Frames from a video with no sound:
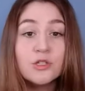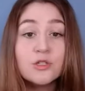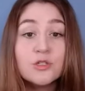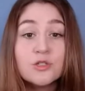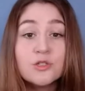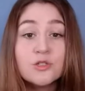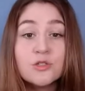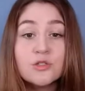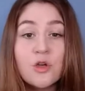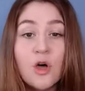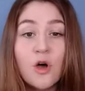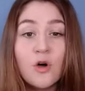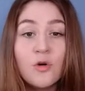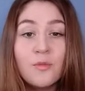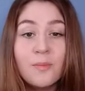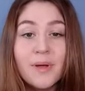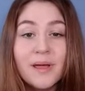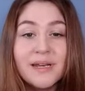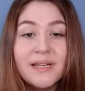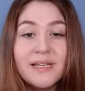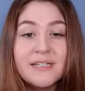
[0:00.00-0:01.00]
so
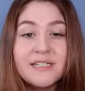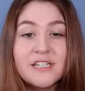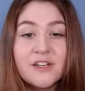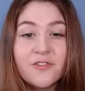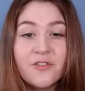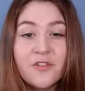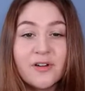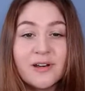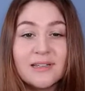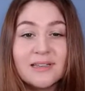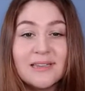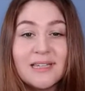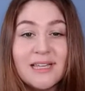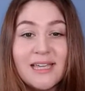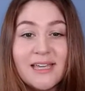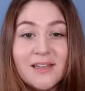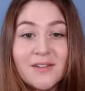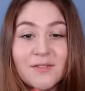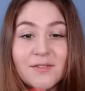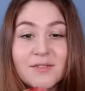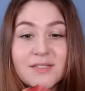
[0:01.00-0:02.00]
many different
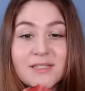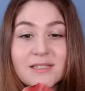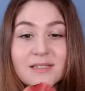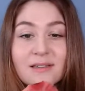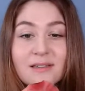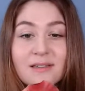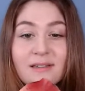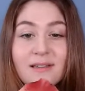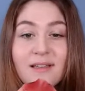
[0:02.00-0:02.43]
leaves.